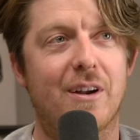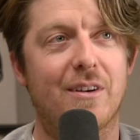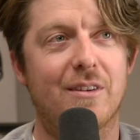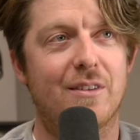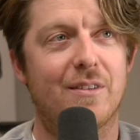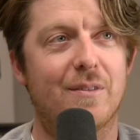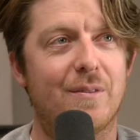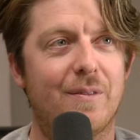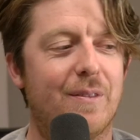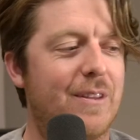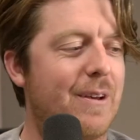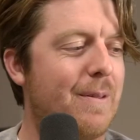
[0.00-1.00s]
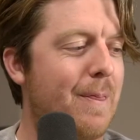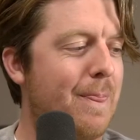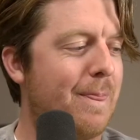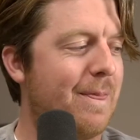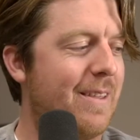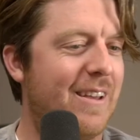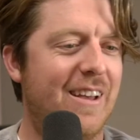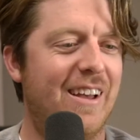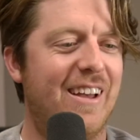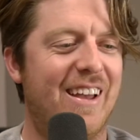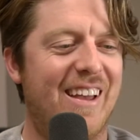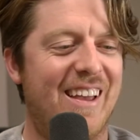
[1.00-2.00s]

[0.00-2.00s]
Pro tip from one of my favorite songwriters.